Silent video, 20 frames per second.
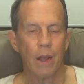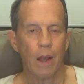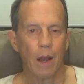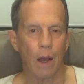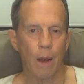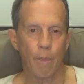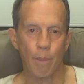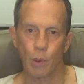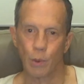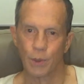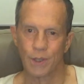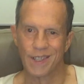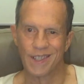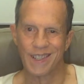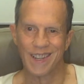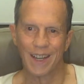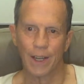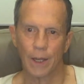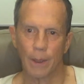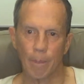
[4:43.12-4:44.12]
I bought a
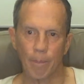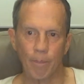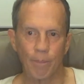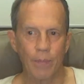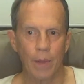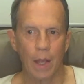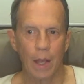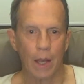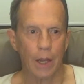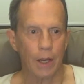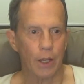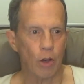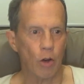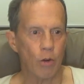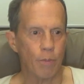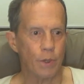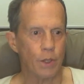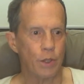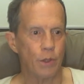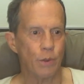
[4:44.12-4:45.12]
ticket, and I
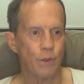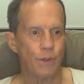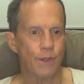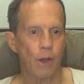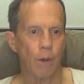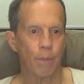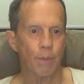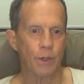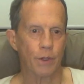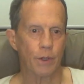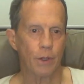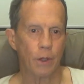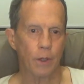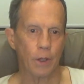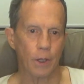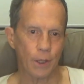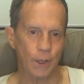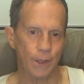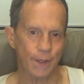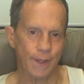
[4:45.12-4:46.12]
hope to use the
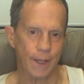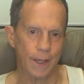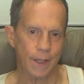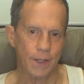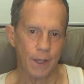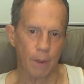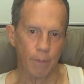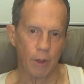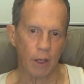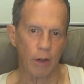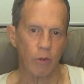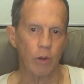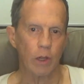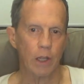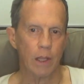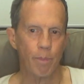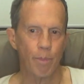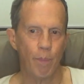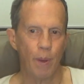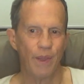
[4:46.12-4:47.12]
opportunity to say something
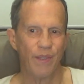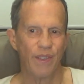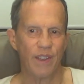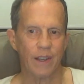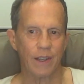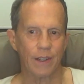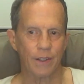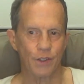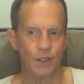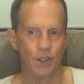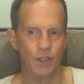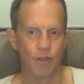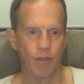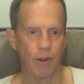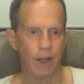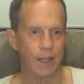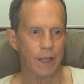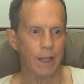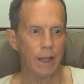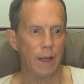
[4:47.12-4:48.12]
really pithy and
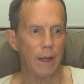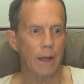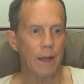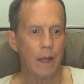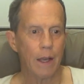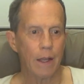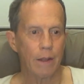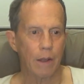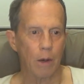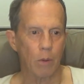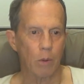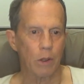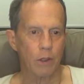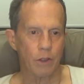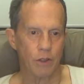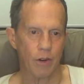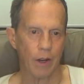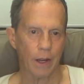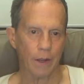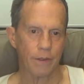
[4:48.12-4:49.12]
striking that will
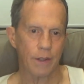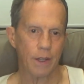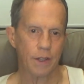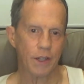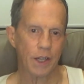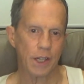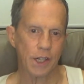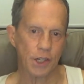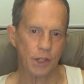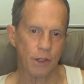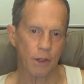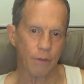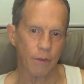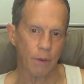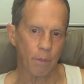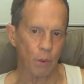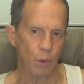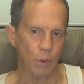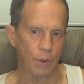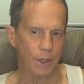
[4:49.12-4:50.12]
attract the attention of the
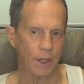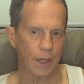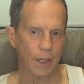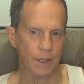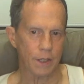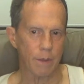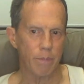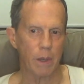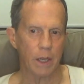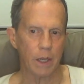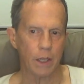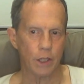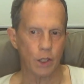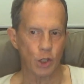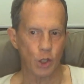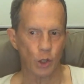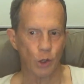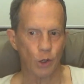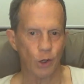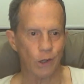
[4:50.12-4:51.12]
broadcast media
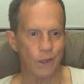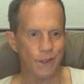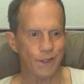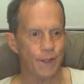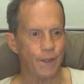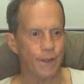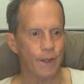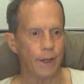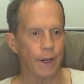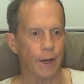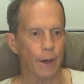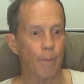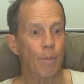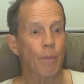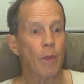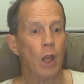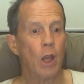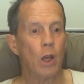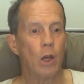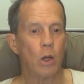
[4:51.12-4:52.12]
journalists there,
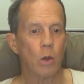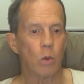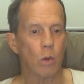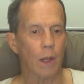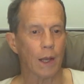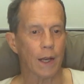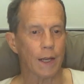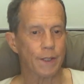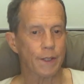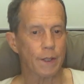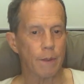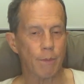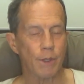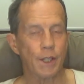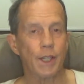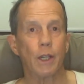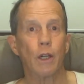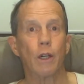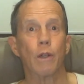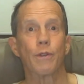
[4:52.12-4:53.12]
who will ask
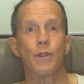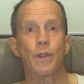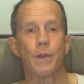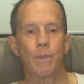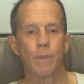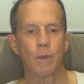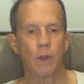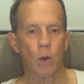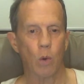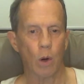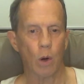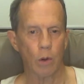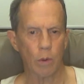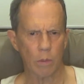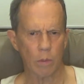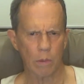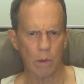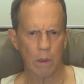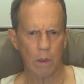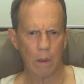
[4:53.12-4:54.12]
themselves, quote,